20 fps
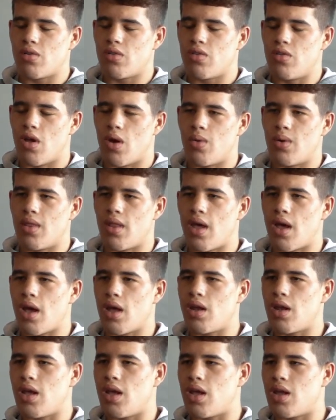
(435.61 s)
knowing
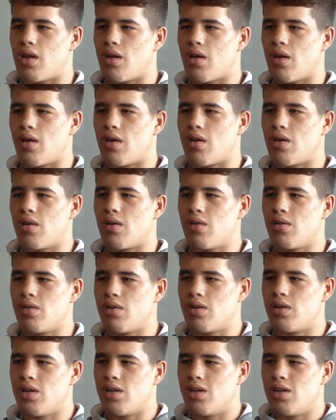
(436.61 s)
that. And I
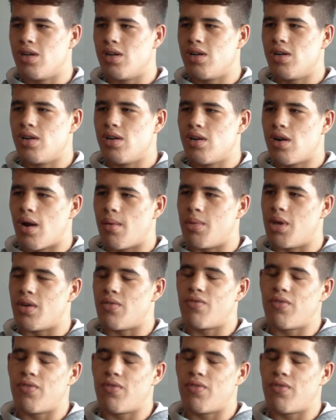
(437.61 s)
mean,